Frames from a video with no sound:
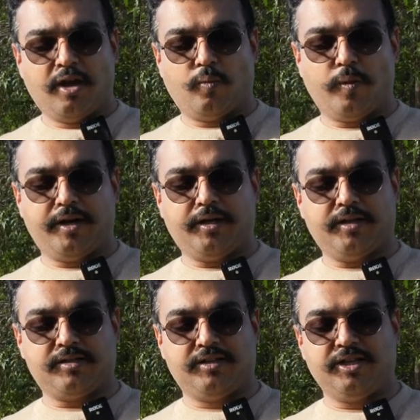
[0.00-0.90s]
where it
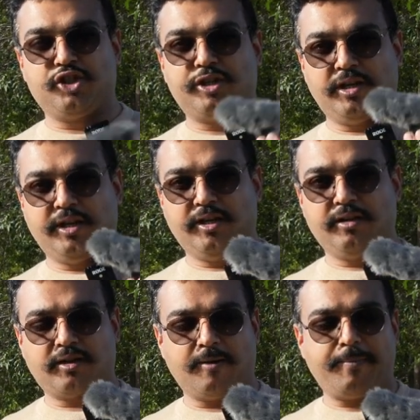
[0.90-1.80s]
is digitally
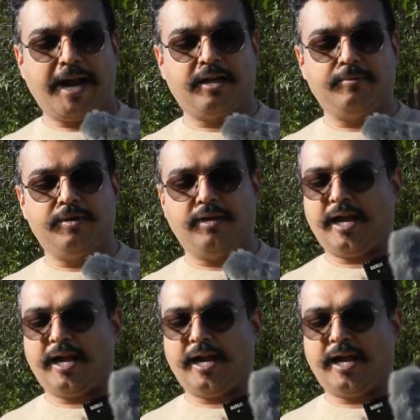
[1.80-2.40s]
compatible,